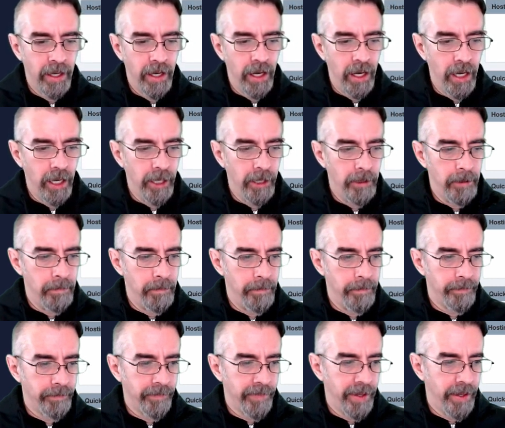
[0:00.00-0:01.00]

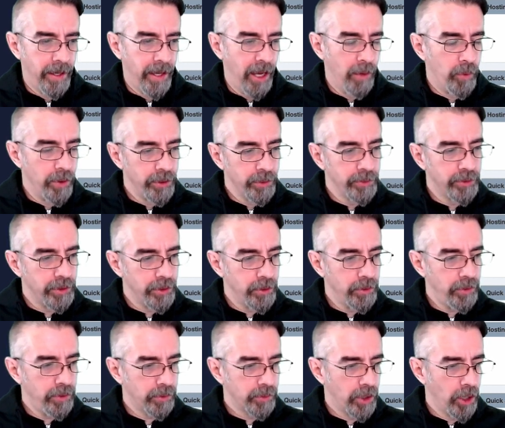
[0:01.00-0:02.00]
And what you'll do,
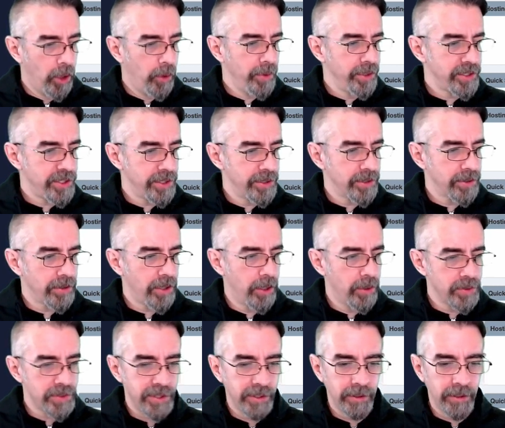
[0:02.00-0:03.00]
you'll go into your
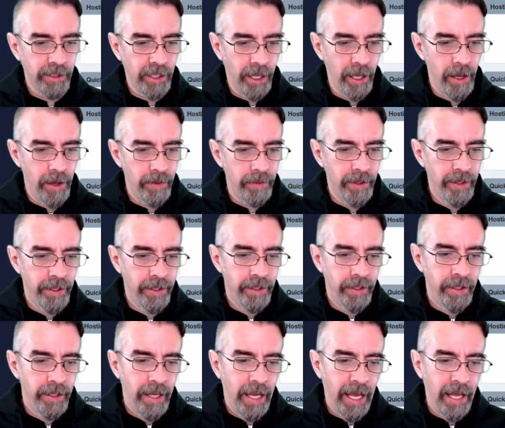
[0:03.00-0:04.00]
hosting account,
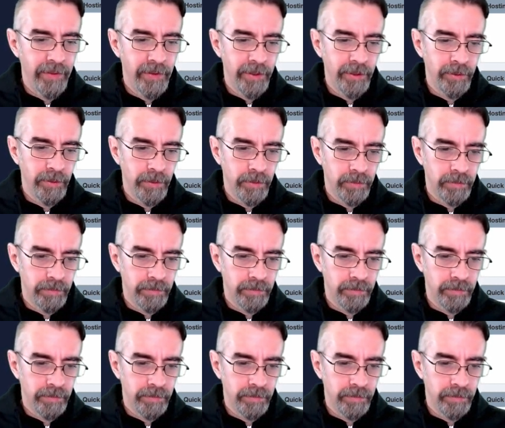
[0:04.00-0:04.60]
and then you'll